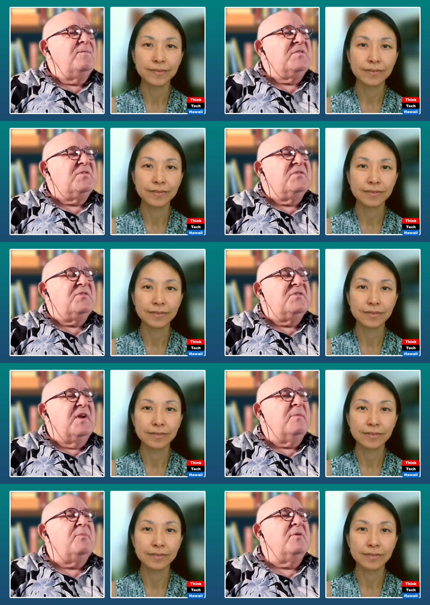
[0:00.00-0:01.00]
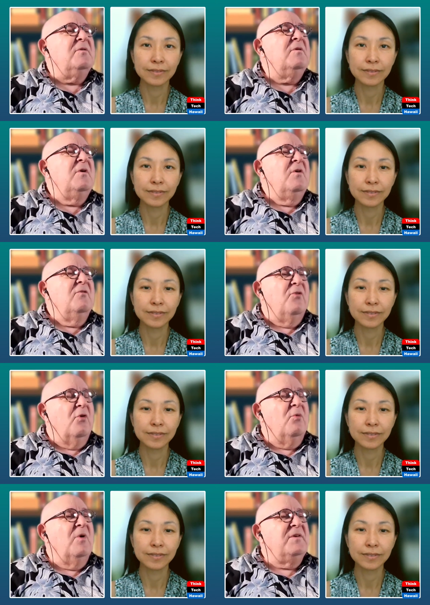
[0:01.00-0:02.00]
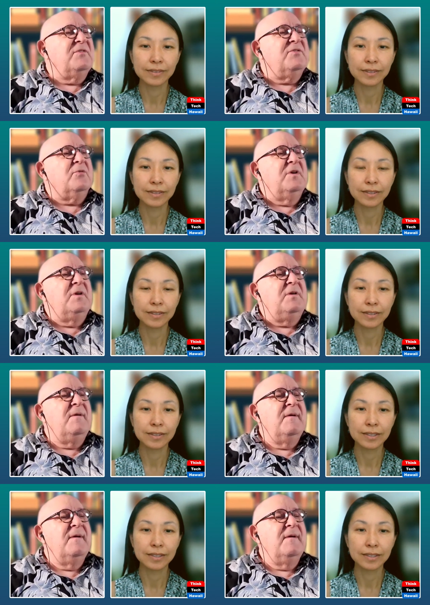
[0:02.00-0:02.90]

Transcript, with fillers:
Speaker 1: This is Senate Bill 413.